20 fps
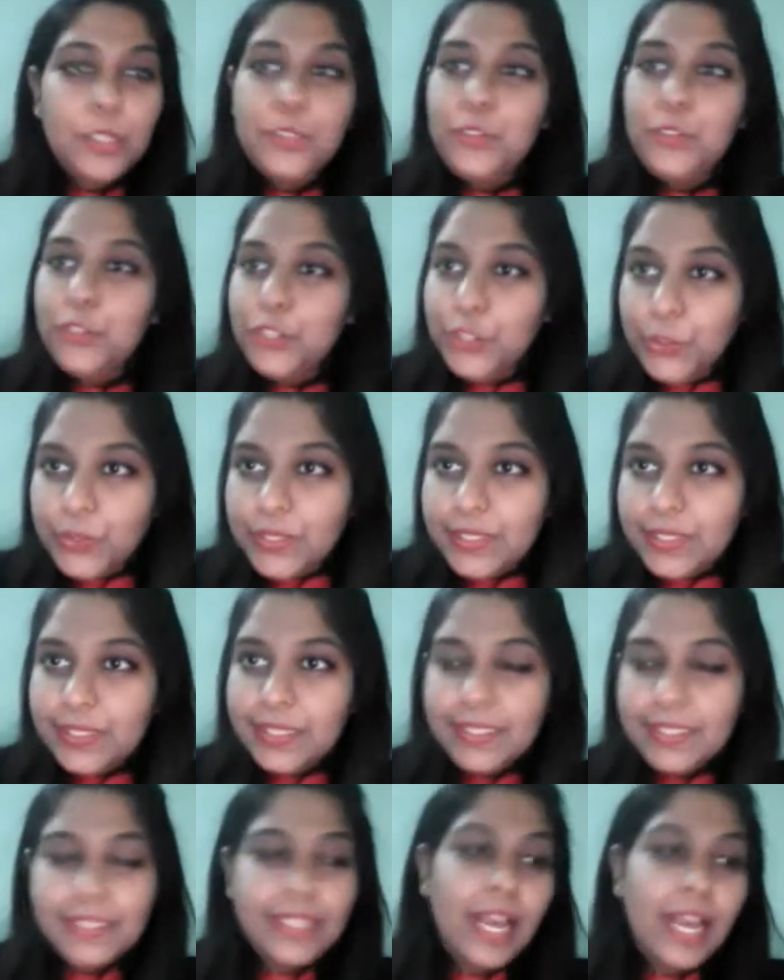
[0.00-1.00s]
To use
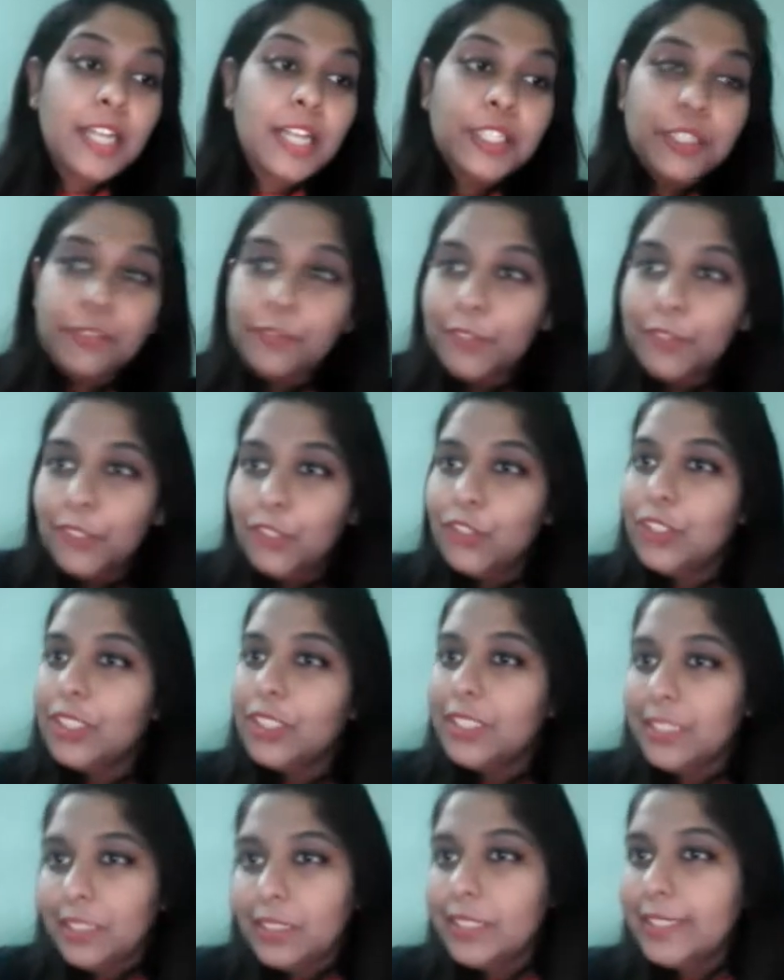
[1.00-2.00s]
this artificial
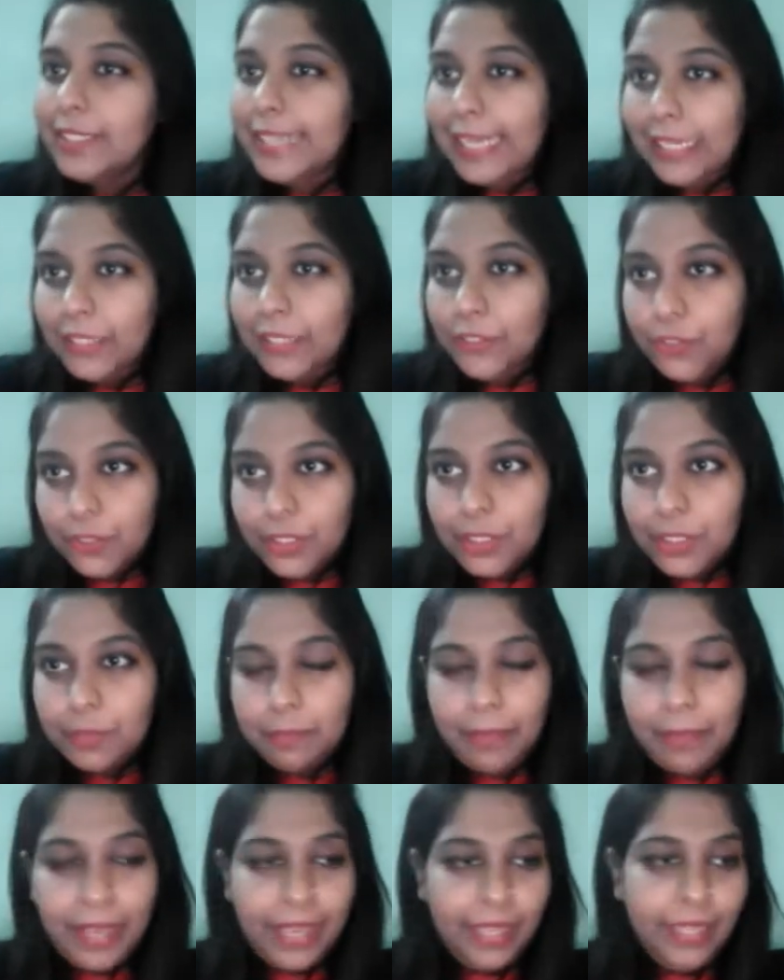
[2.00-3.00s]
intelligence
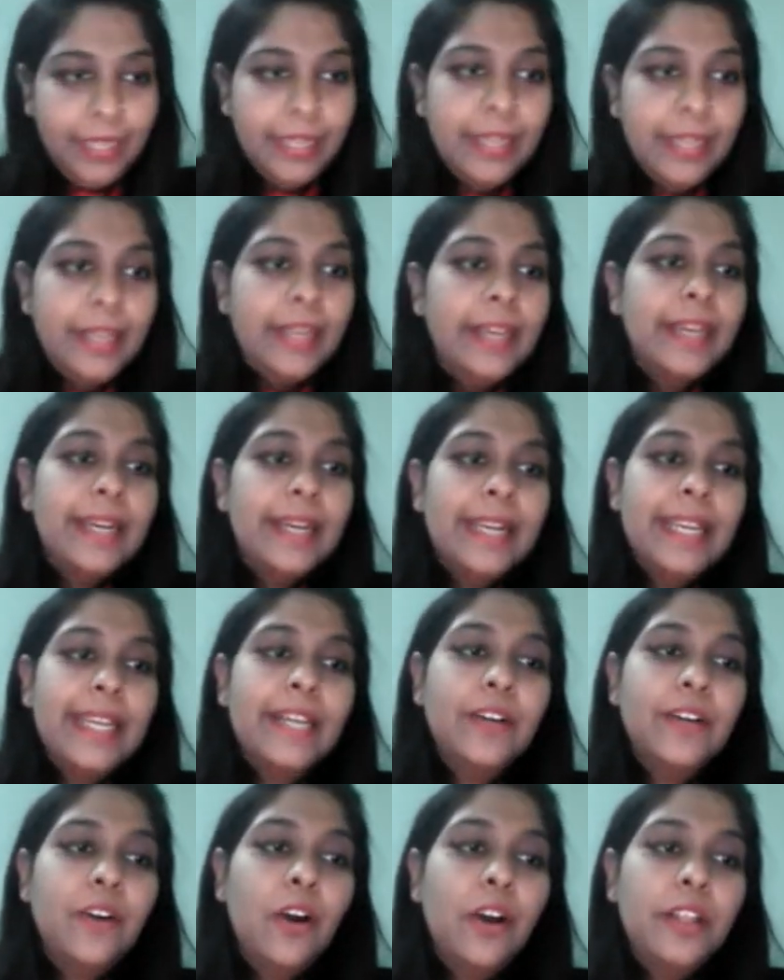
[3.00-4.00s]
pen, click
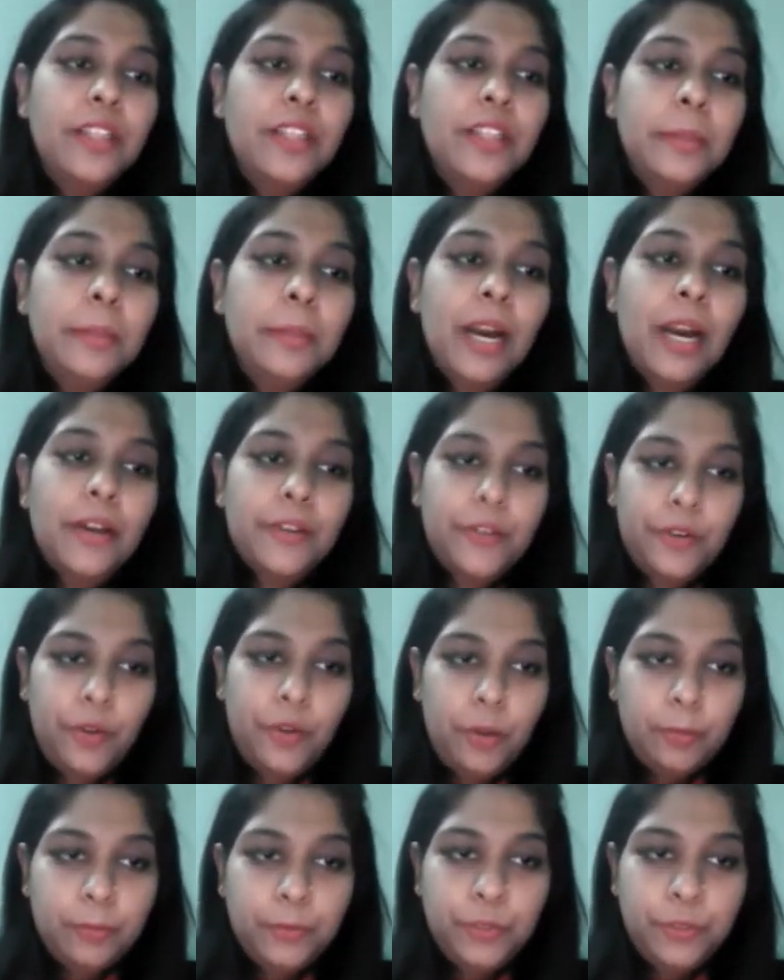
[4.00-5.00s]
on the marker
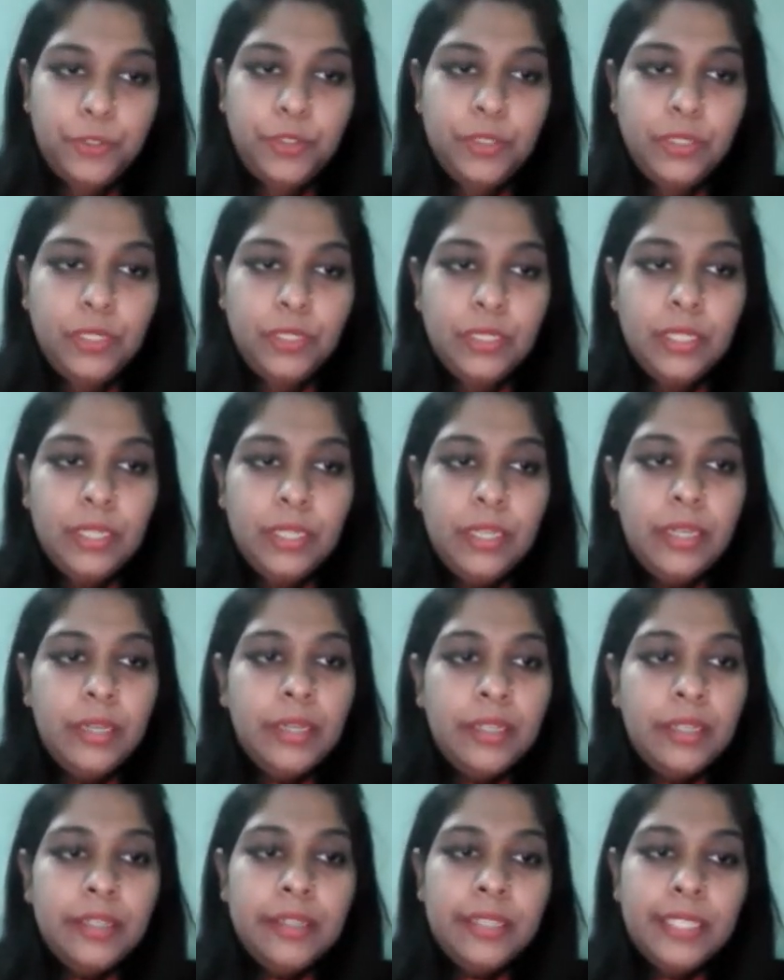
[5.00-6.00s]
option.
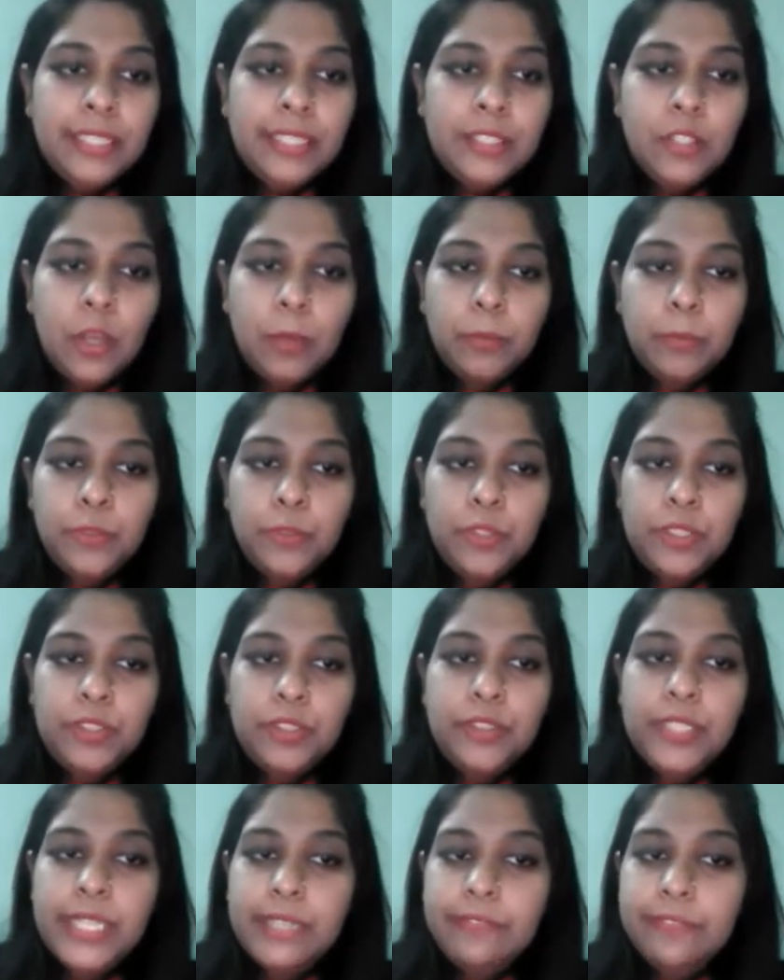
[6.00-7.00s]
This
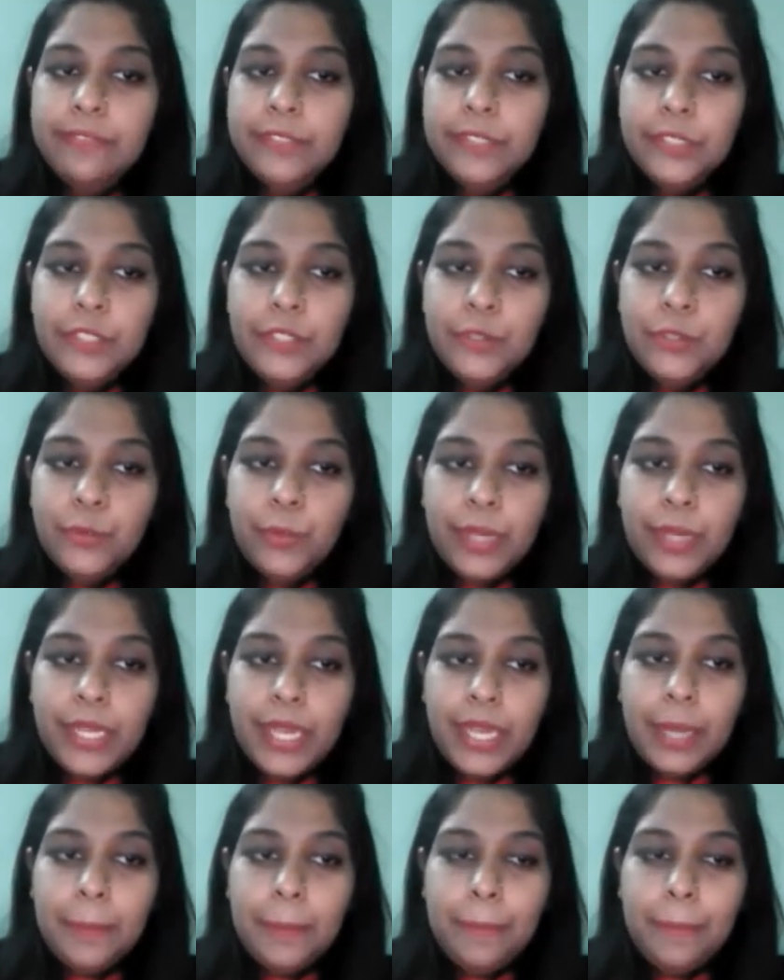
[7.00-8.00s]
option refers to
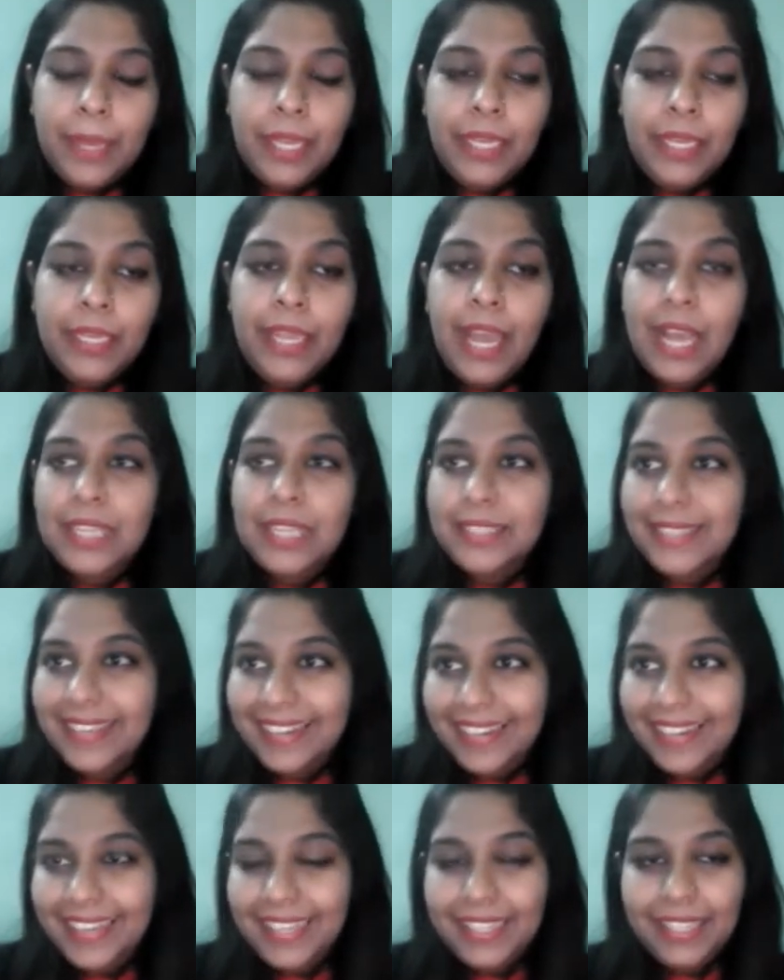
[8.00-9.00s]
AI Pen. As I
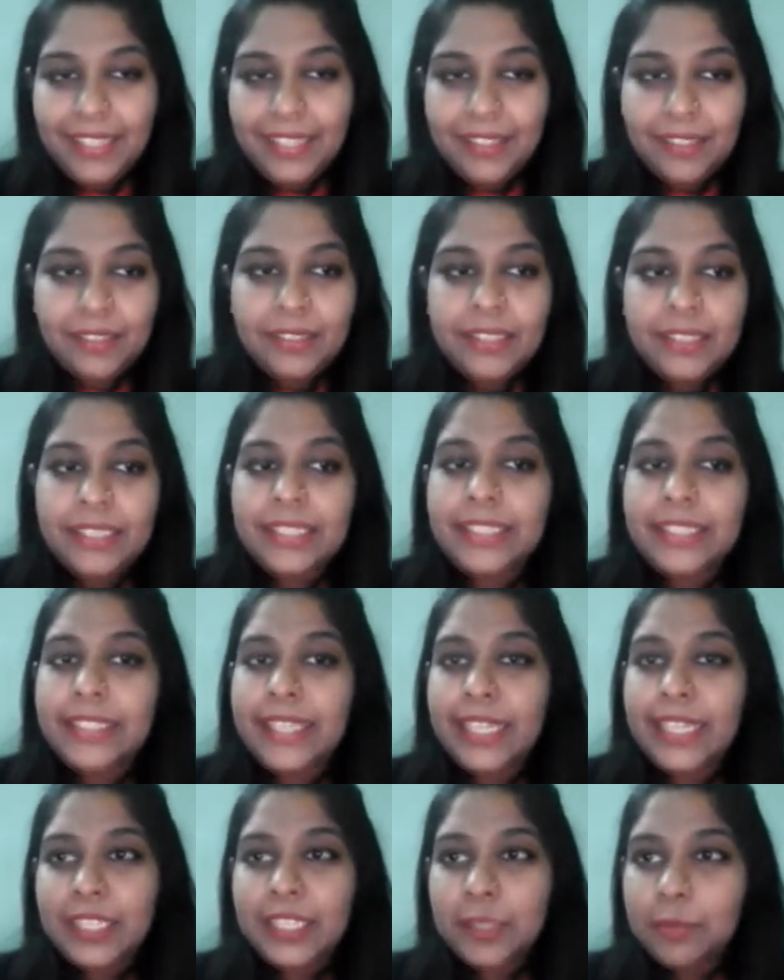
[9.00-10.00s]
click here, it
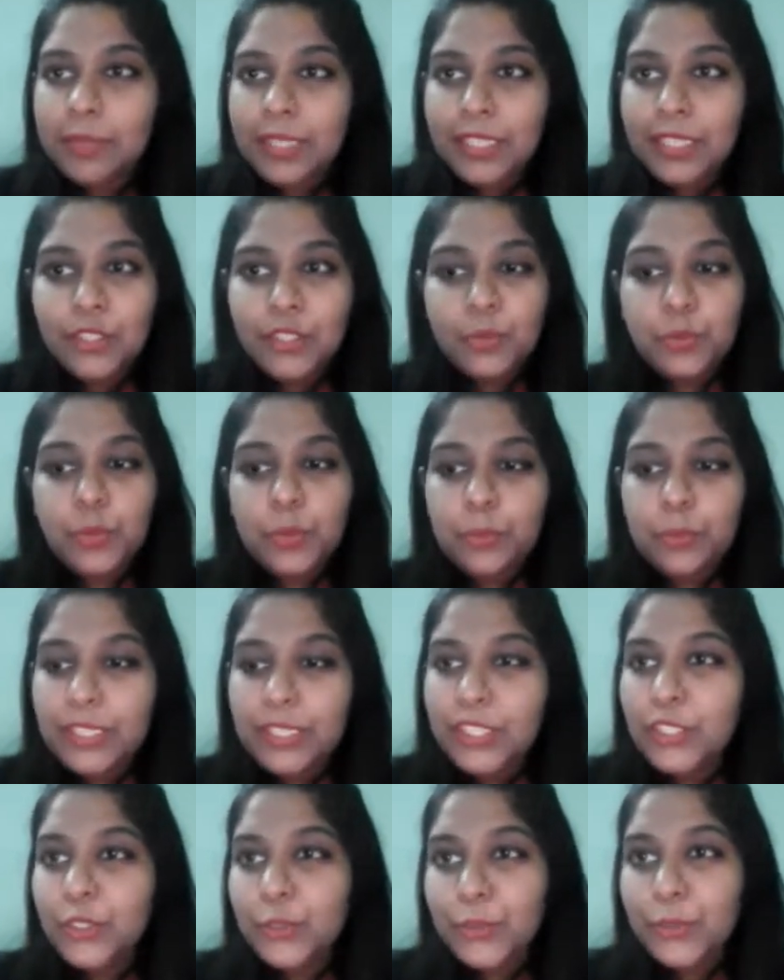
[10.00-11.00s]
takes me to a
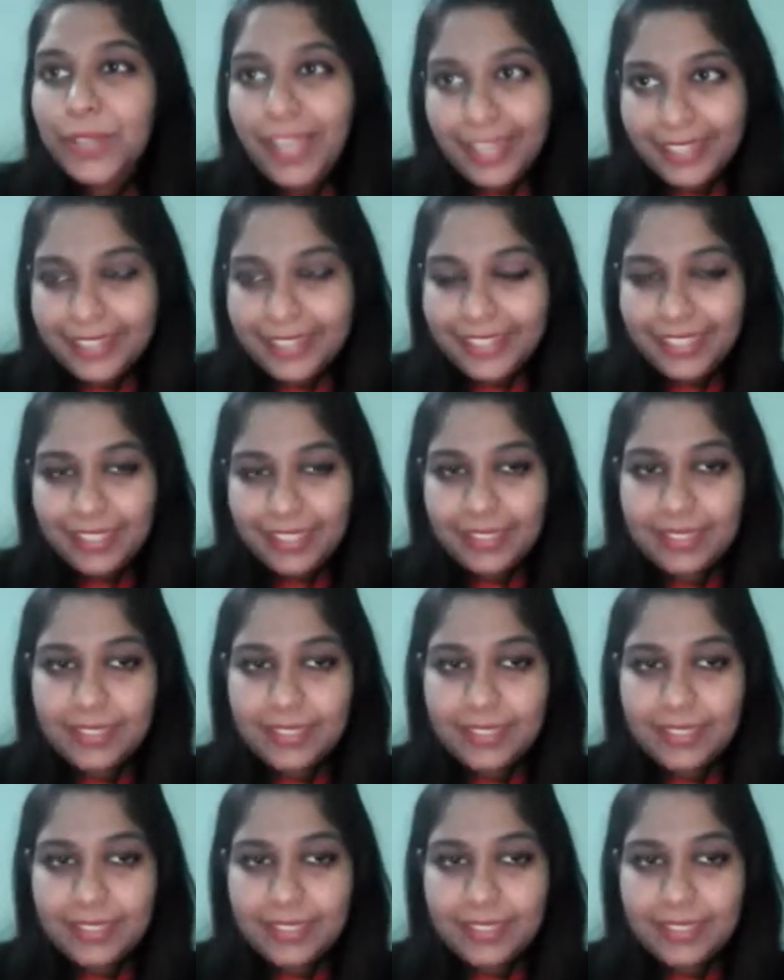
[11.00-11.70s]
window like this.